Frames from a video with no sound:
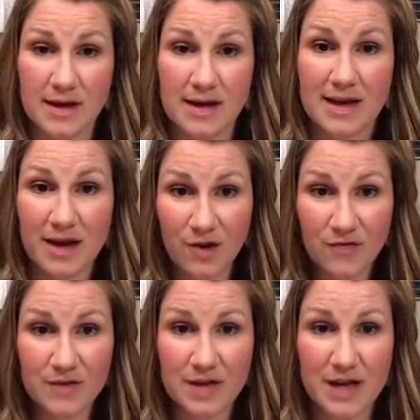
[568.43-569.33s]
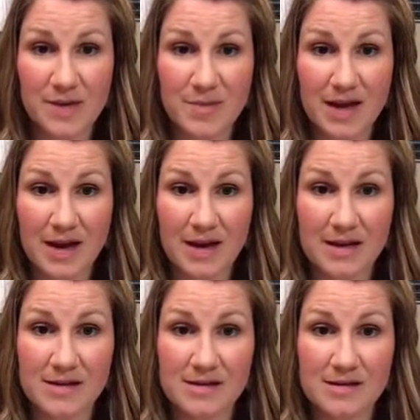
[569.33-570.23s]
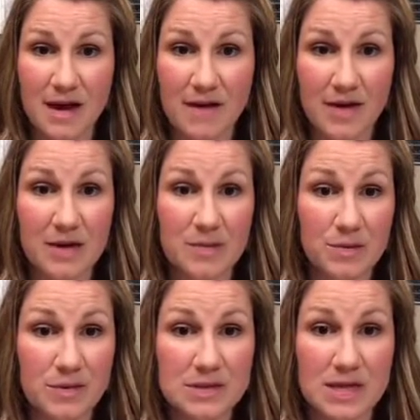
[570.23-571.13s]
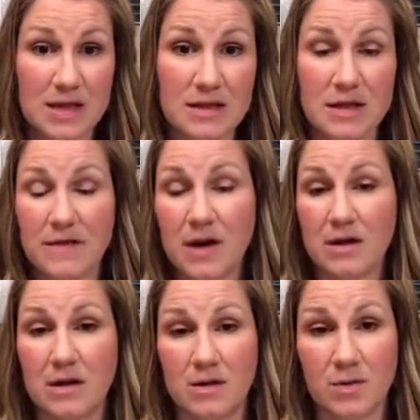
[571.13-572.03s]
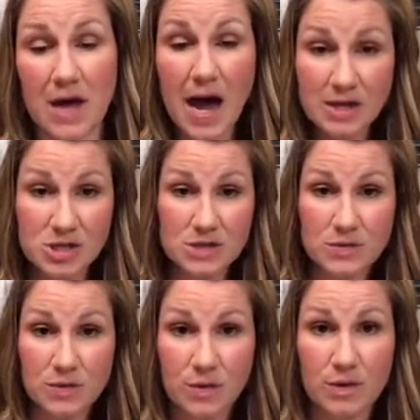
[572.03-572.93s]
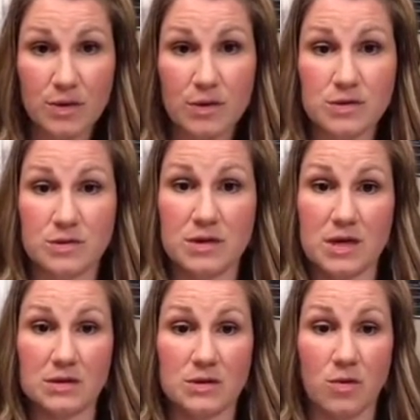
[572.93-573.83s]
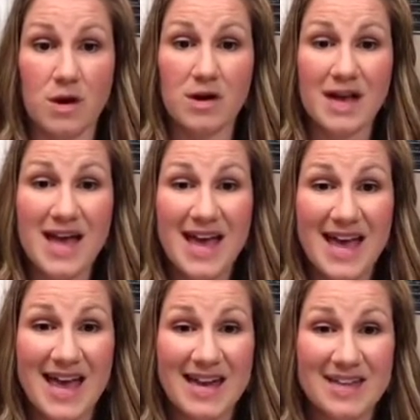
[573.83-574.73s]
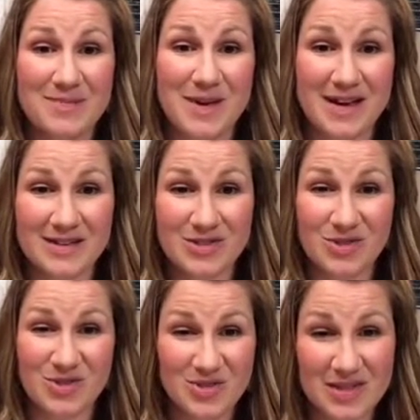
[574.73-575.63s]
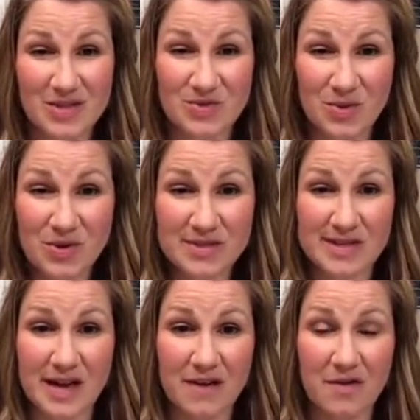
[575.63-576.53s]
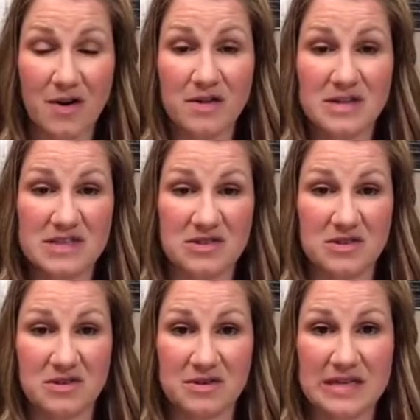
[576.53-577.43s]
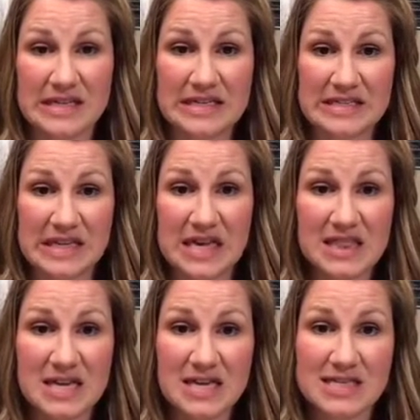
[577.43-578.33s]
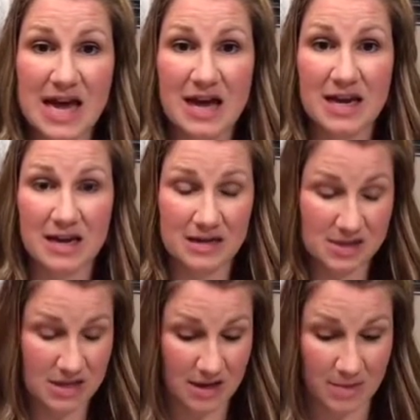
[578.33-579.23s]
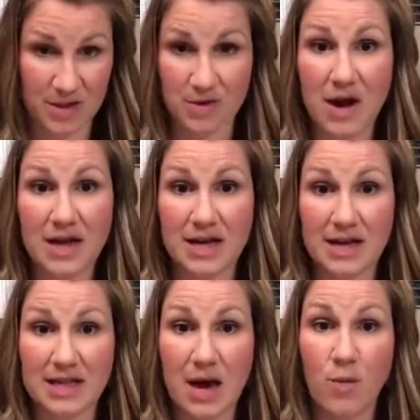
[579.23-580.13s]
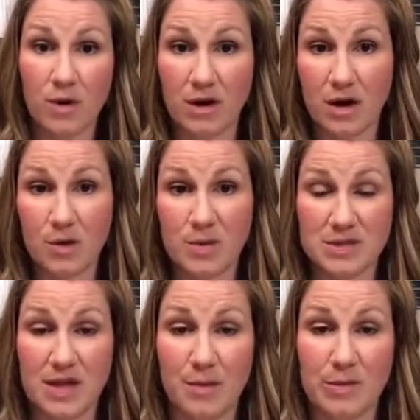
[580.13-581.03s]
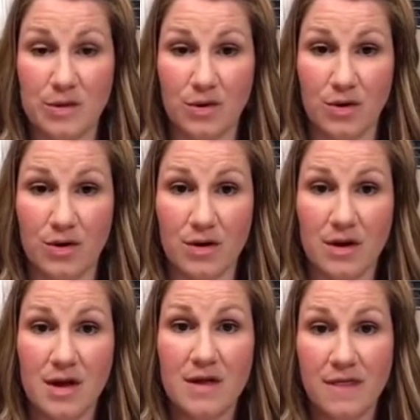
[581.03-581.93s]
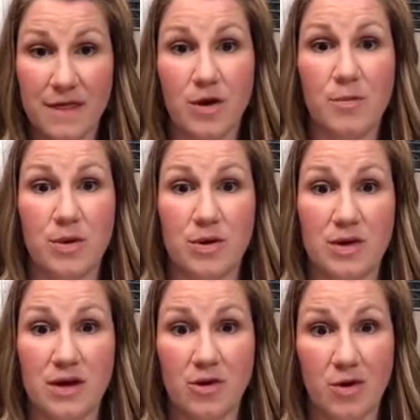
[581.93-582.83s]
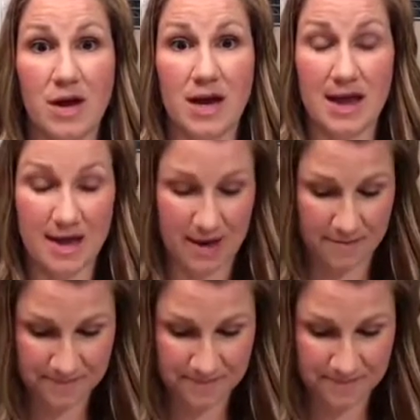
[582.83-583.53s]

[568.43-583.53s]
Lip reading: carefully, because I've had people say that they've had a lot of reactions with oils or things go wrong, and it's because they're using these oils that have all these other like things added into them, and they're not getting that 100% pure therapeutic grade A.